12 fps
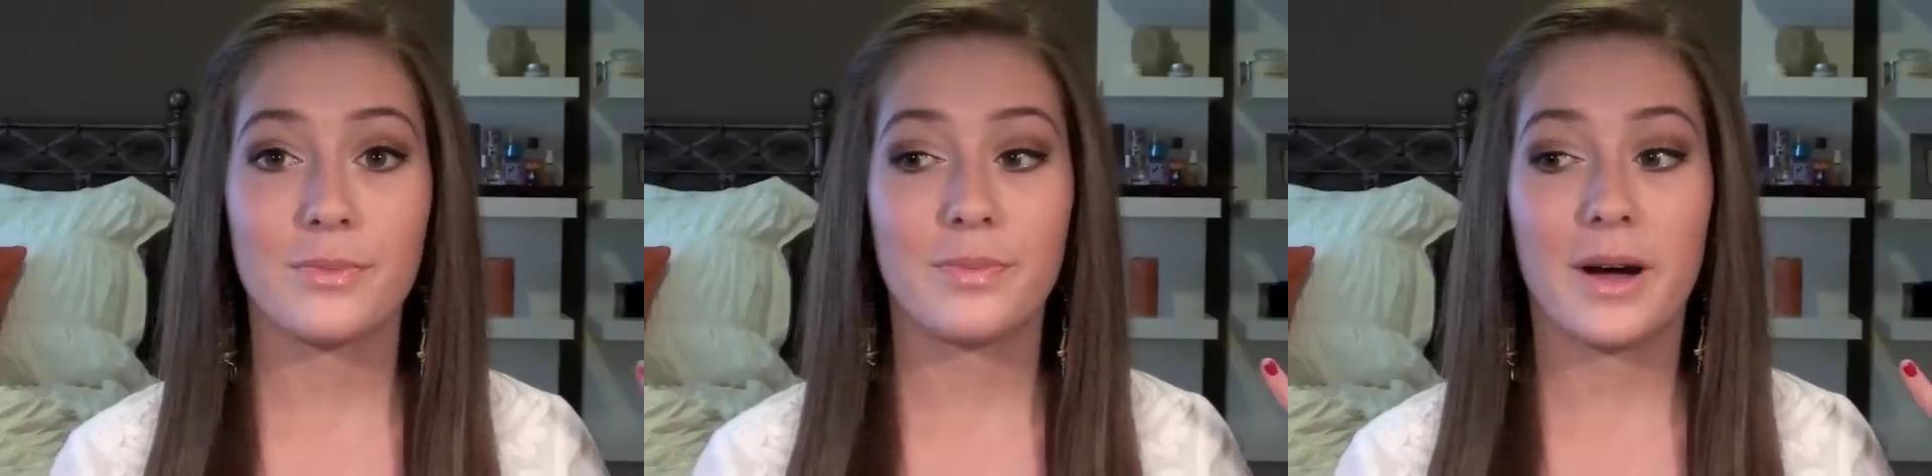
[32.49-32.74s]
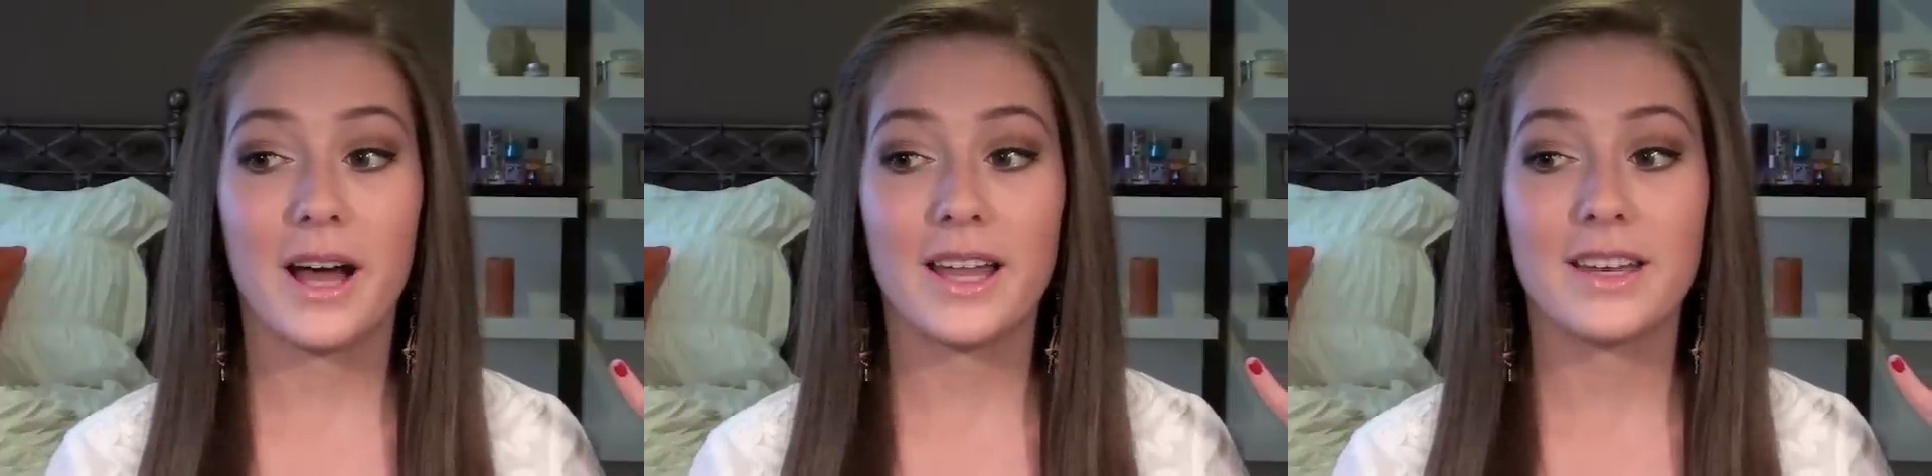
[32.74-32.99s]

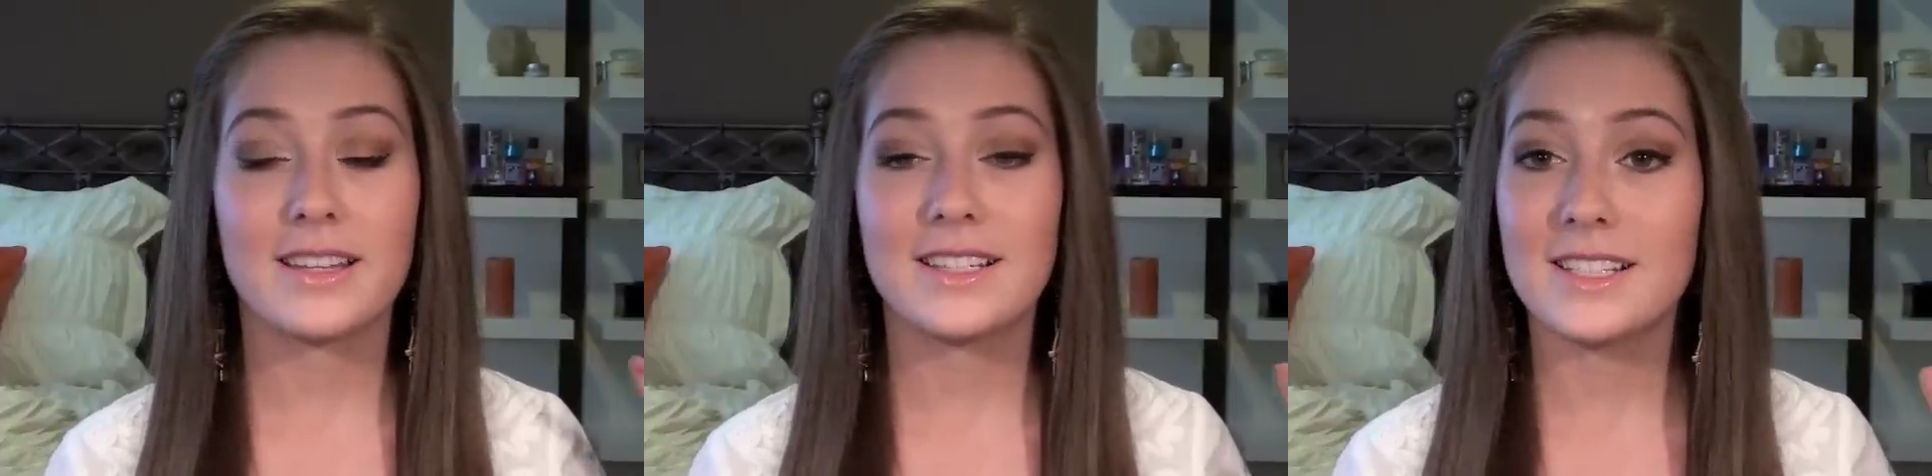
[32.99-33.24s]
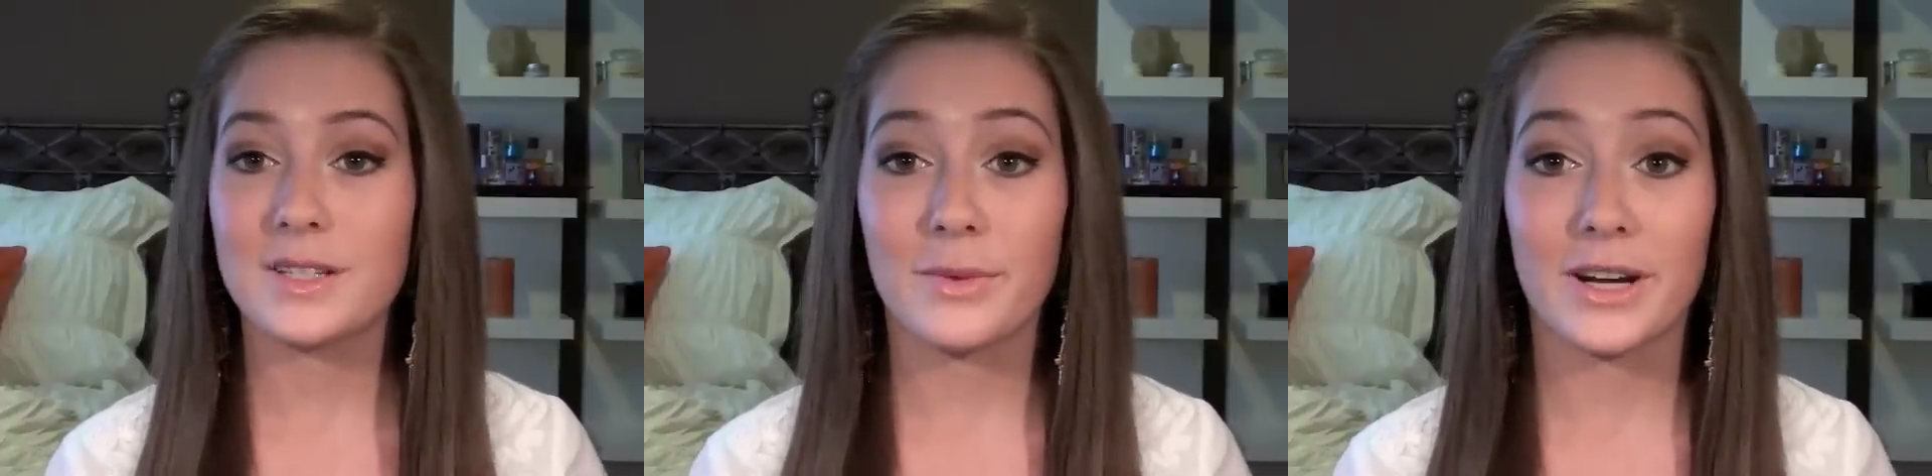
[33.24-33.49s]
but it
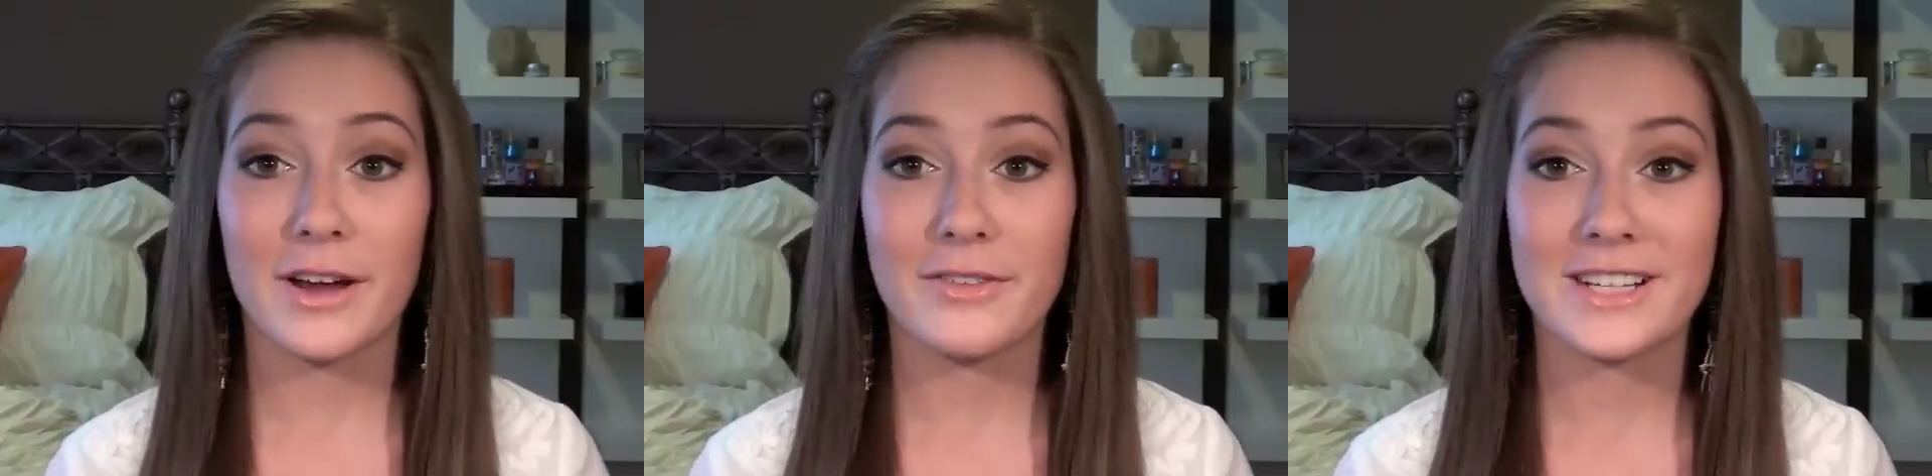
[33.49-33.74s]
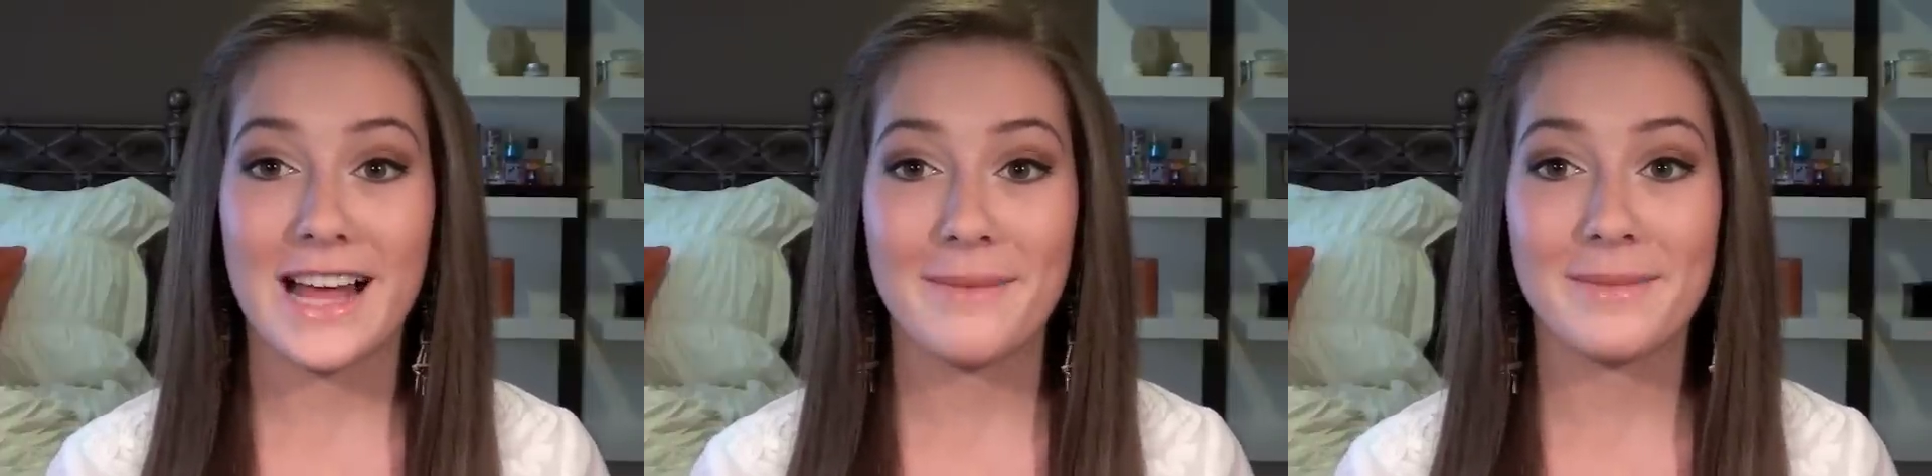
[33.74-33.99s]
doesn't work
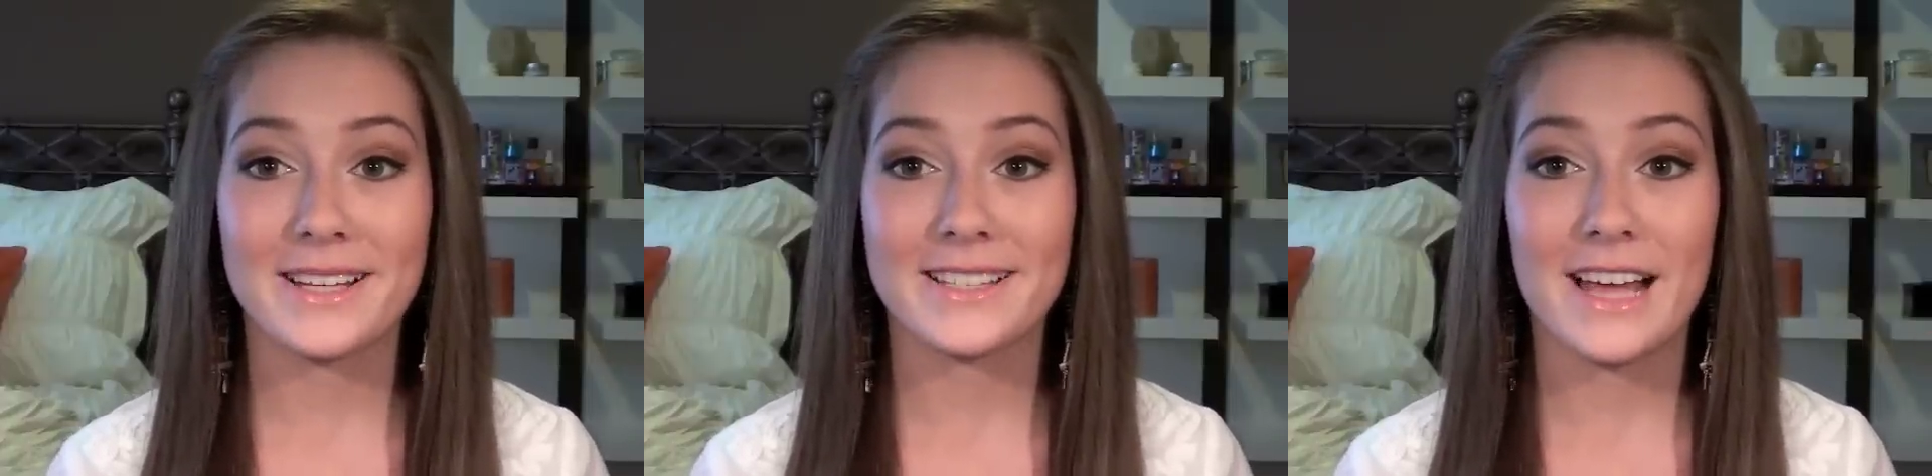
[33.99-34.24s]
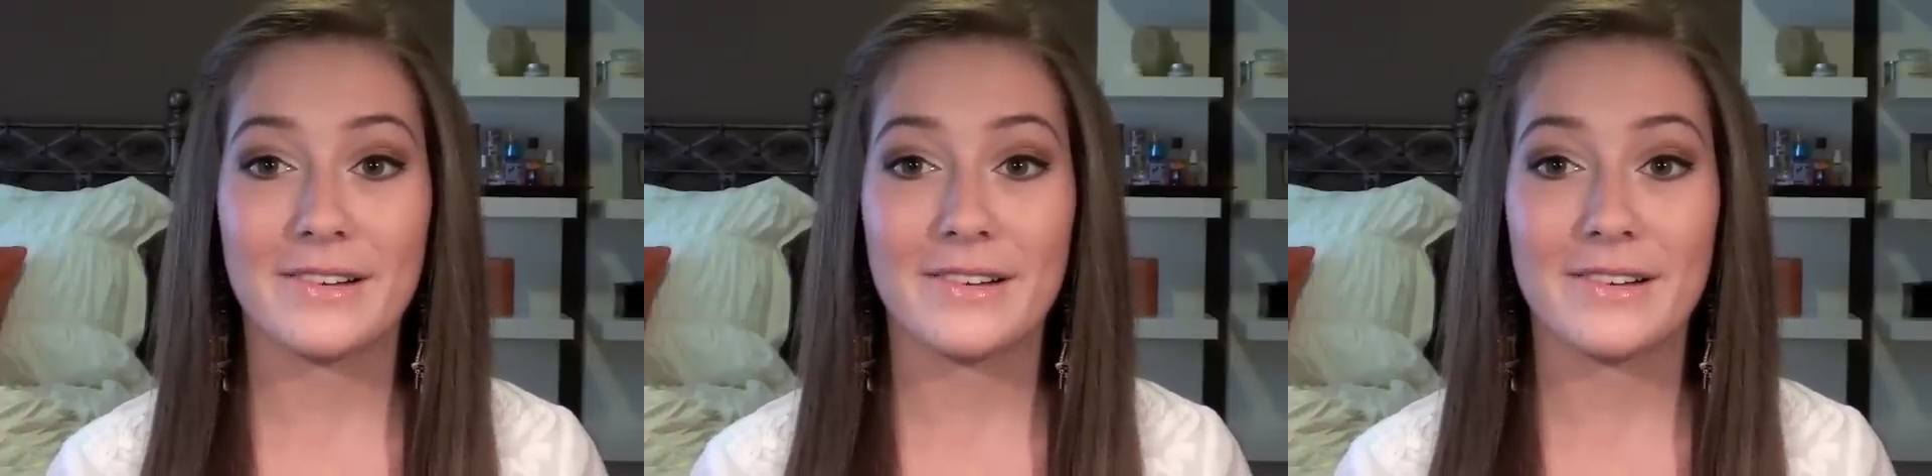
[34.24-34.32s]
every time because